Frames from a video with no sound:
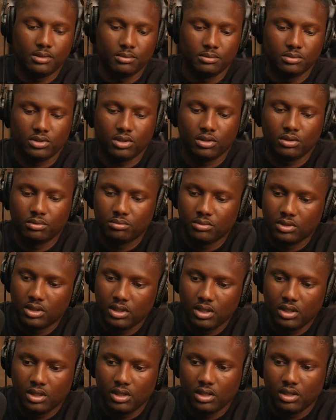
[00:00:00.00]
So.
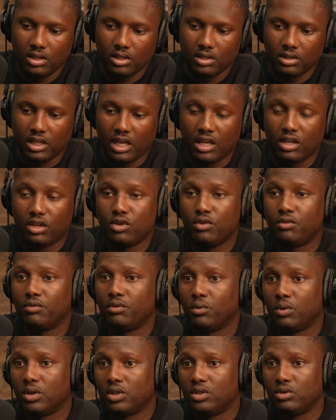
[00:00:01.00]
Thank you
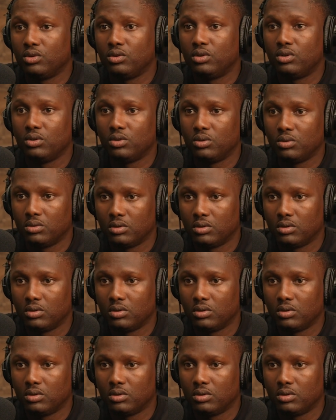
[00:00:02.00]
for what you do.